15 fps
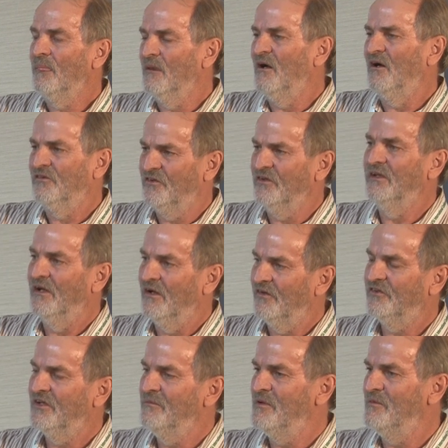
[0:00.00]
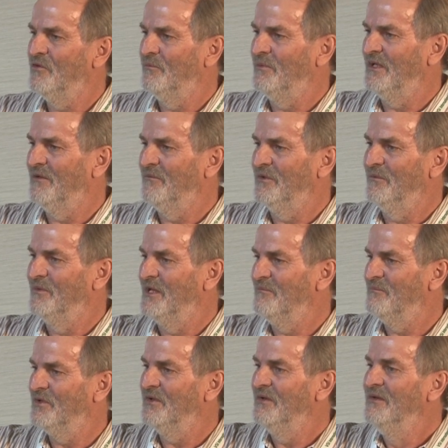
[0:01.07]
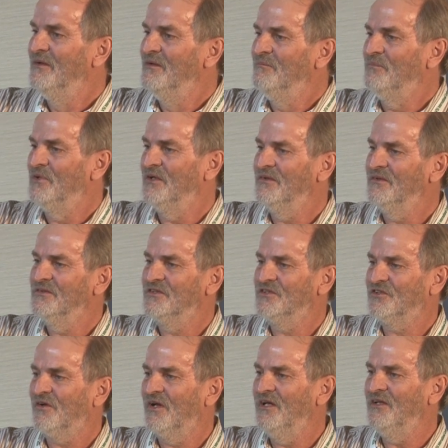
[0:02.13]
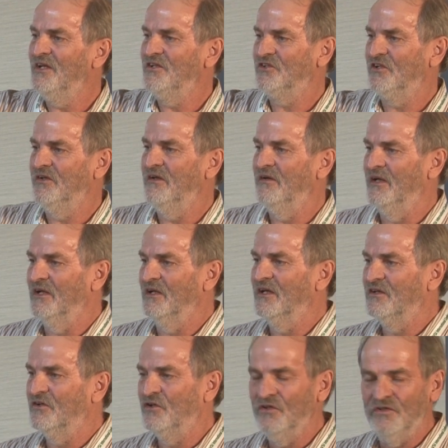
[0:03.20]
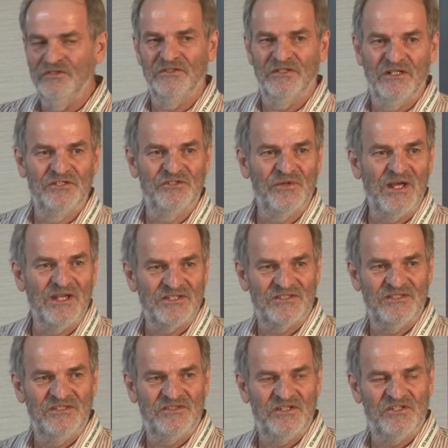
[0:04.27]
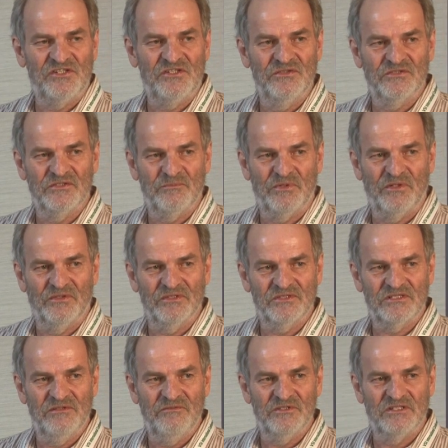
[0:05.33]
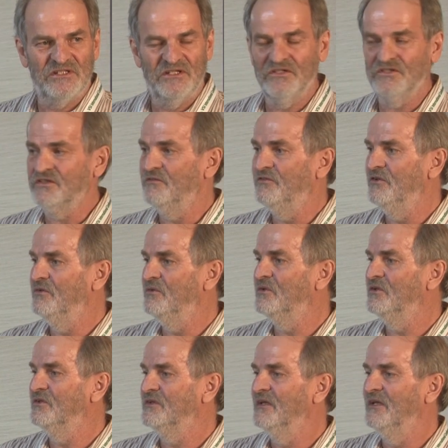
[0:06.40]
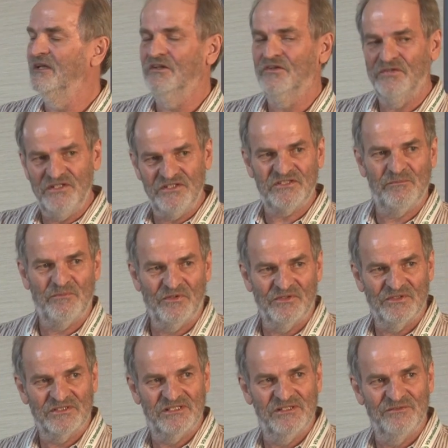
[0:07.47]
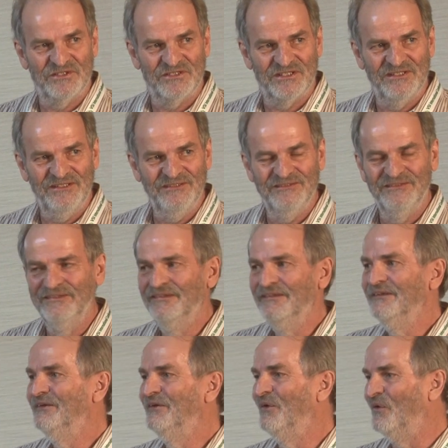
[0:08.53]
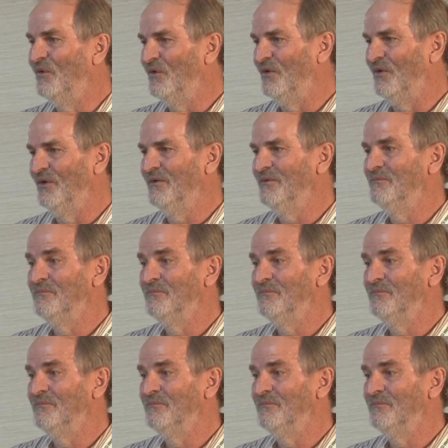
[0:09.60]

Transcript: I'll say a bit more about them in a minute. But But strain engineering could address these issues of productivity, because if you could increase the productivity or